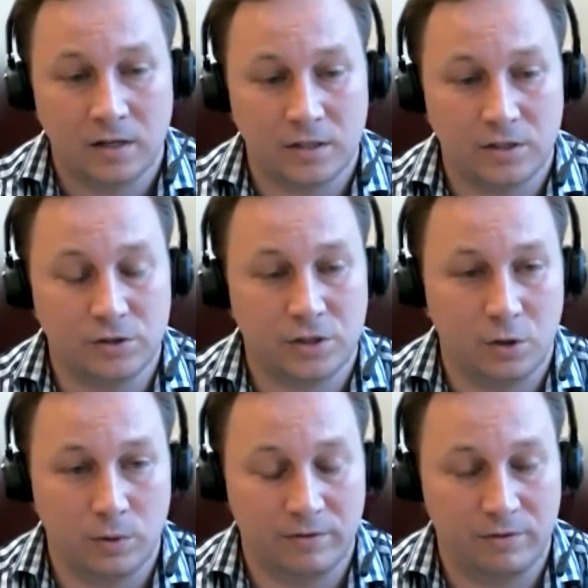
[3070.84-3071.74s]
To do
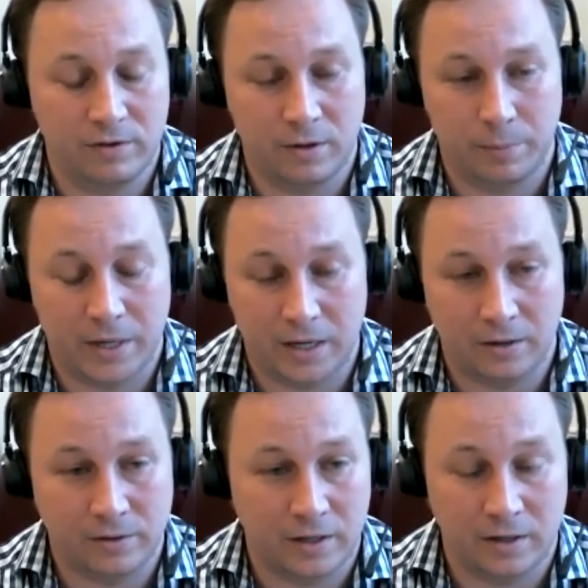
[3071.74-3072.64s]
so, we've
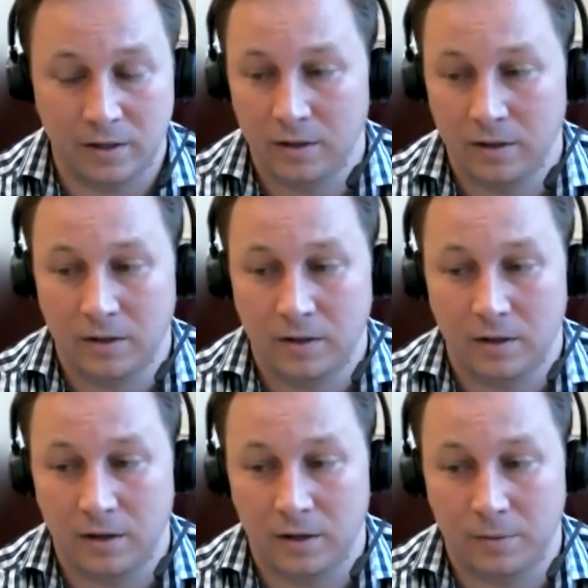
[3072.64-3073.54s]
compiled a,
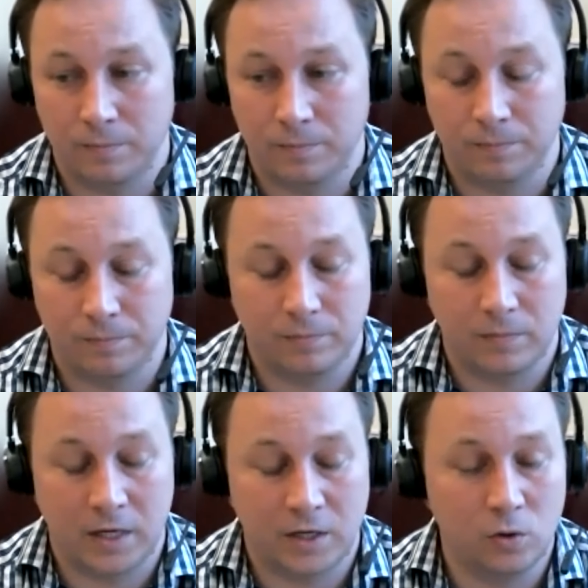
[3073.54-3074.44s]
um,
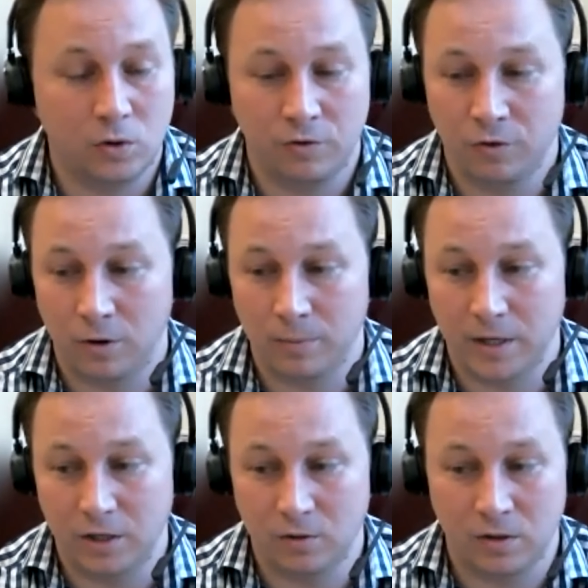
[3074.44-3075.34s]
a Google form
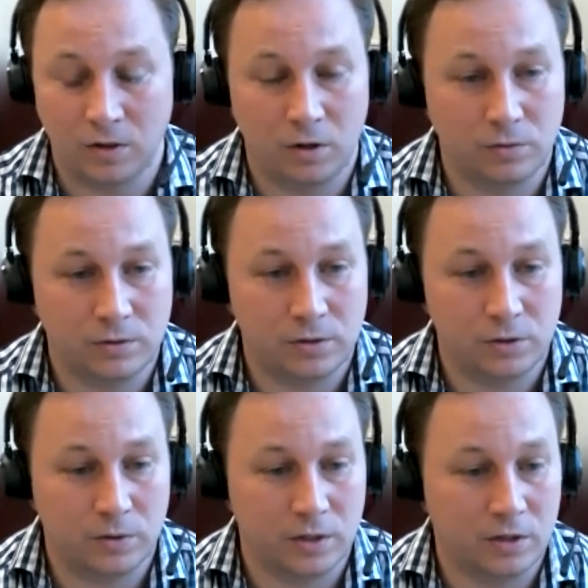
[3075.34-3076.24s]
that you can go
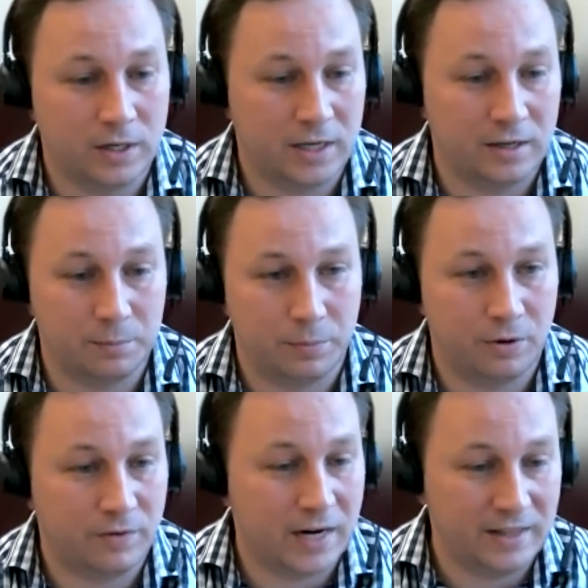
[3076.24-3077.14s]
to and click and
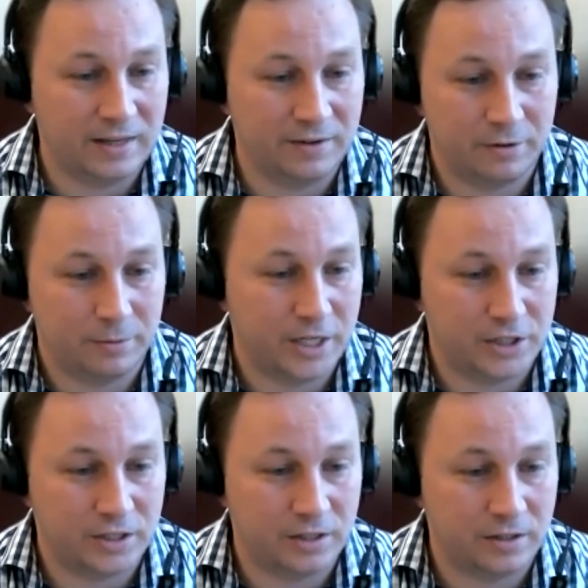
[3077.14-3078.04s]
provide the
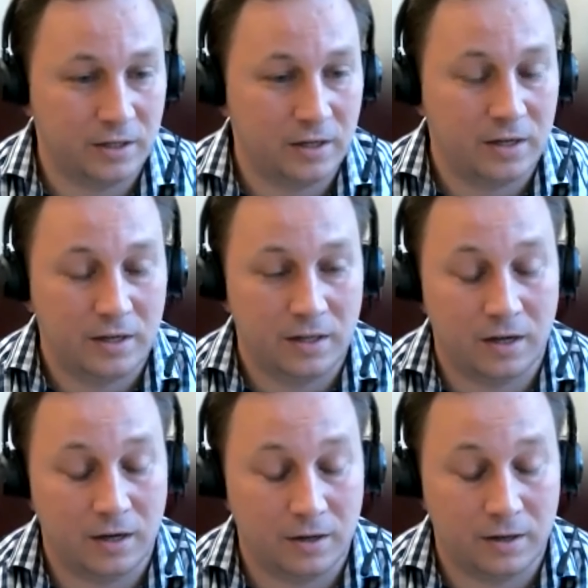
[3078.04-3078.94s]
information
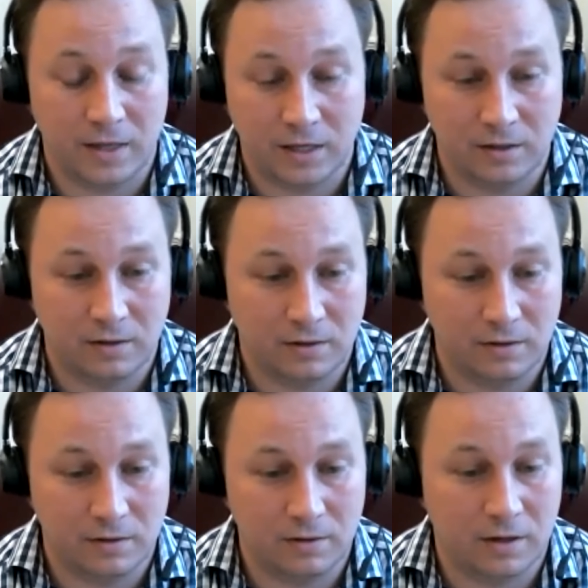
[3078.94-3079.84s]
uh, that
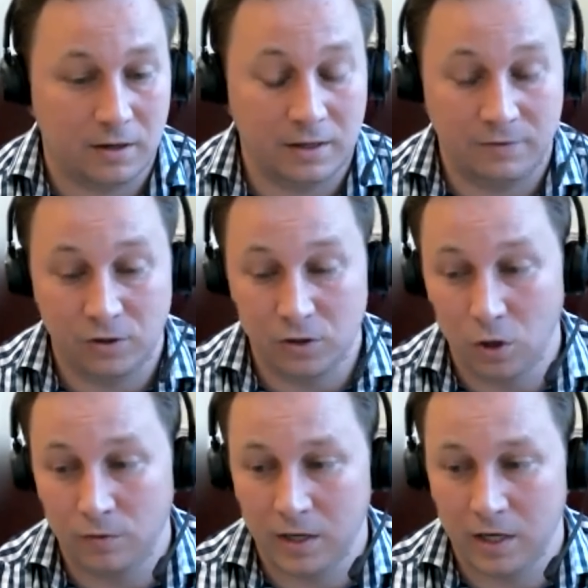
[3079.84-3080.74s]
uh, if you
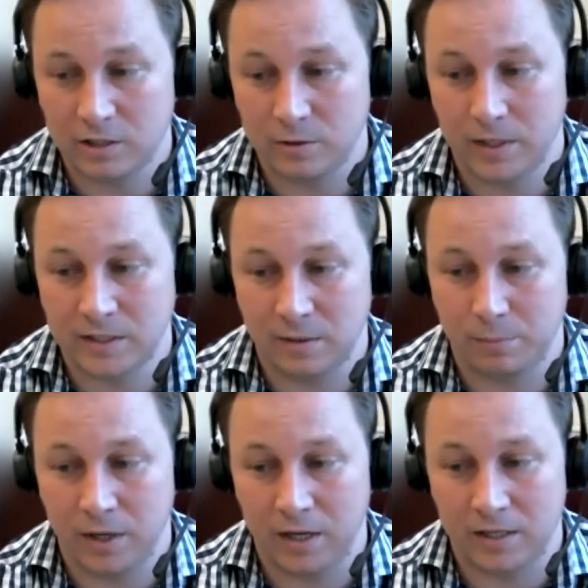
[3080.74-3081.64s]
know of a custom
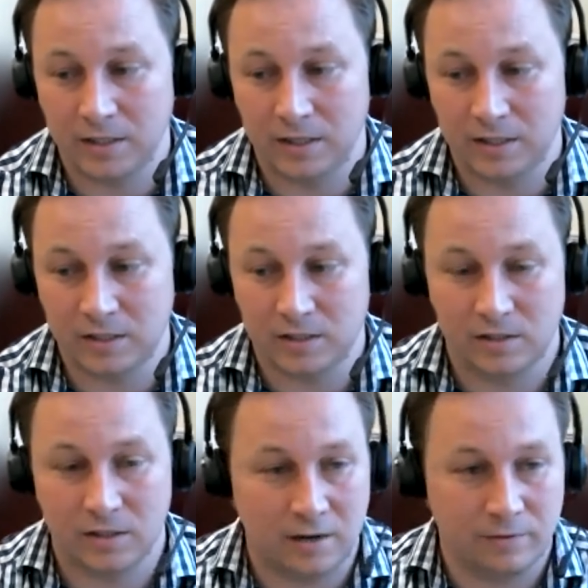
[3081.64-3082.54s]
exempt plant, and this
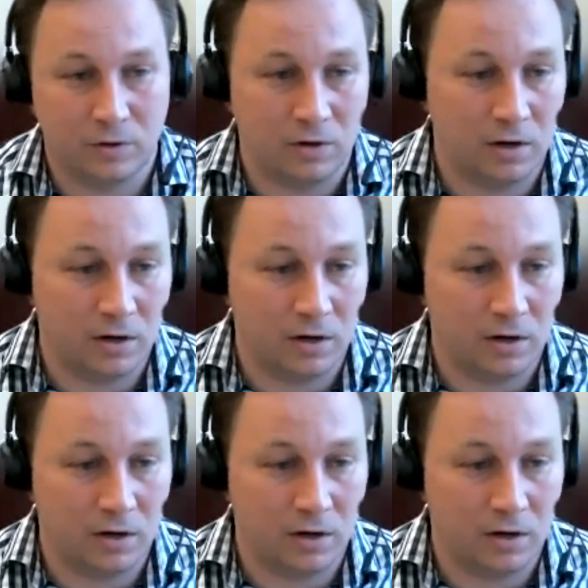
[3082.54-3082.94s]
is kind of a,